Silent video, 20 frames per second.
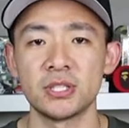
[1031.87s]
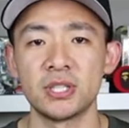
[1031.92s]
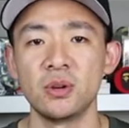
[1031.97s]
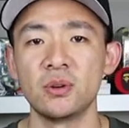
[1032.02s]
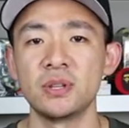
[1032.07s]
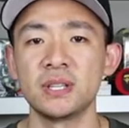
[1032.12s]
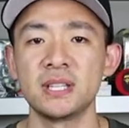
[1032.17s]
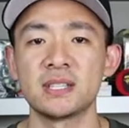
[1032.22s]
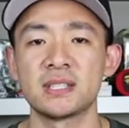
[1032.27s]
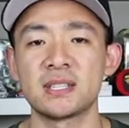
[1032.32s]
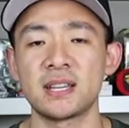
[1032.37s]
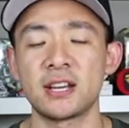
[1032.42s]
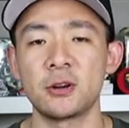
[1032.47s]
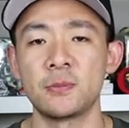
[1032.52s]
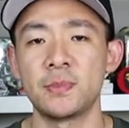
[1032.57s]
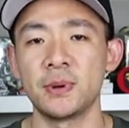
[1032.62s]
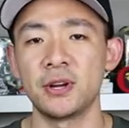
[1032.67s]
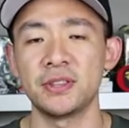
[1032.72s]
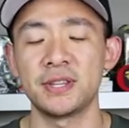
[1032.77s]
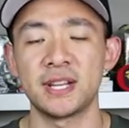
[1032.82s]
the only designer
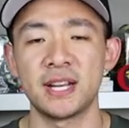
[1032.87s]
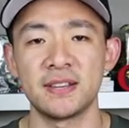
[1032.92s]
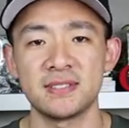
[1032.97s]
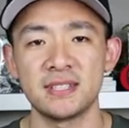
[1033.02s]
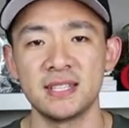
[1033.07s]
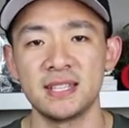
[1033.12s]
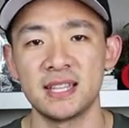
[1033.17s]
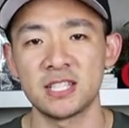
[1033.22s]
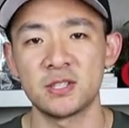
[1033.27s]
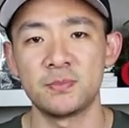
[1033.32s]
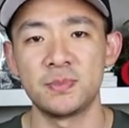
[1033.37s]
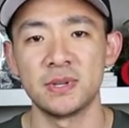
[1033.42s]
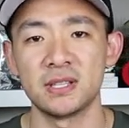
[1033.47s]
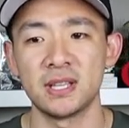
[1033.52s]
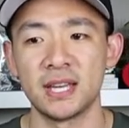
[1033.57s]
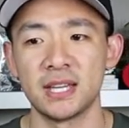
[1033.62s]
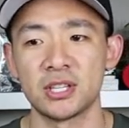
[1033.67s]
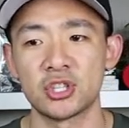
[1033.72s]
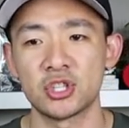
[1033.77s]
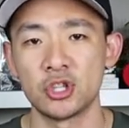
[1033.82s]
belt that I've seen that's been
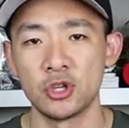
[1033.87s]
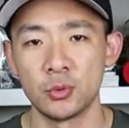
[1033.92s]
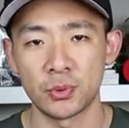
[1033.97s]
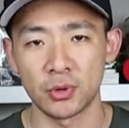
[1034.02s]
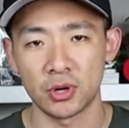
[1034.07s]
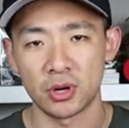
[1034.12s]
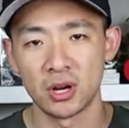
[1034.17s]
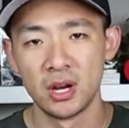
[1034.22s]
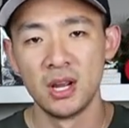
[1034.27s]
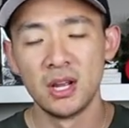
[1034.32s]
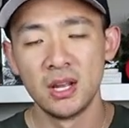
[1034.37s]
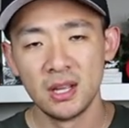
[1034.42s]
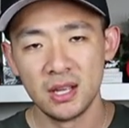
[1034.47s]
like super